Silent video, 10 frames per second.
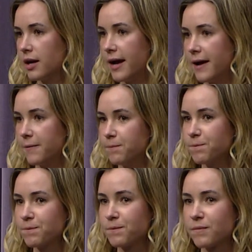
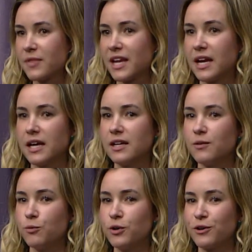Um,
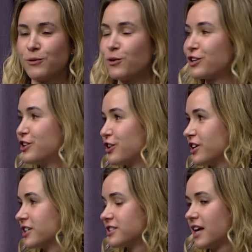we're, we're
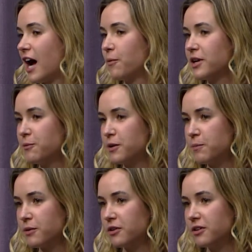curious, how many
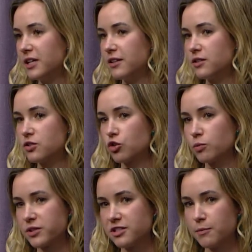people in this
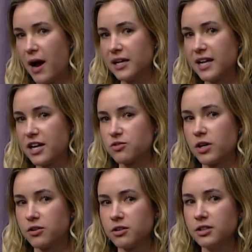group listen to podcasts
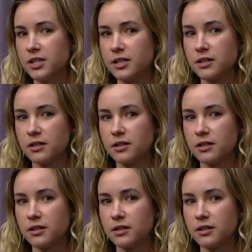regularly?